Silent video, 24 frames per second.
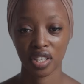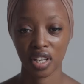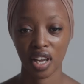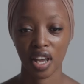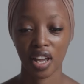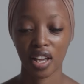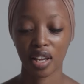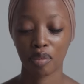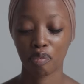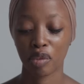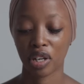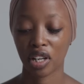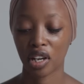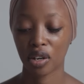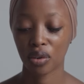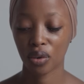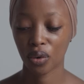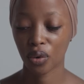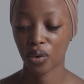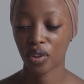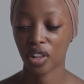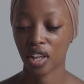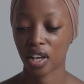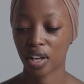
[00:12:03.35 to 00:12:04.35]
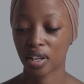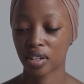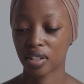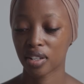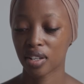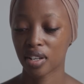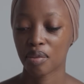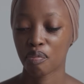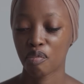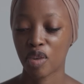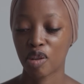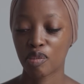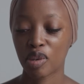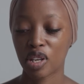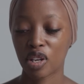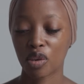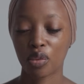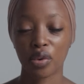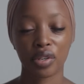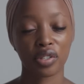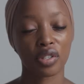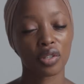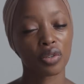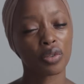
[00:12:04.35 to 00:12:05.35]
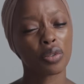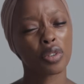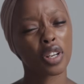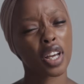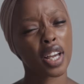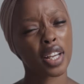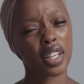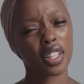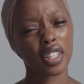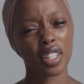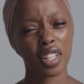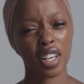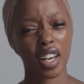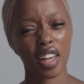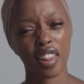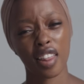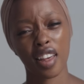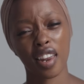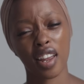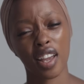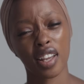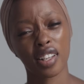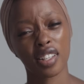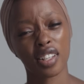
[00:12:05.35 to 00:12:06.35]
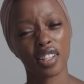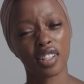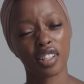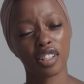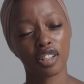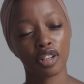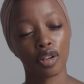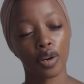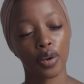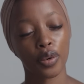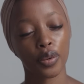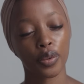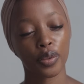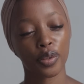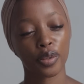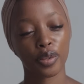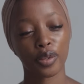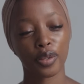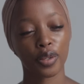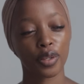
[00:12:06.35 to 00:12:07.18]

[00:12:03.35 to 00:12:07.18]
saying, but I know that maybe it was a good idea that I didn't know,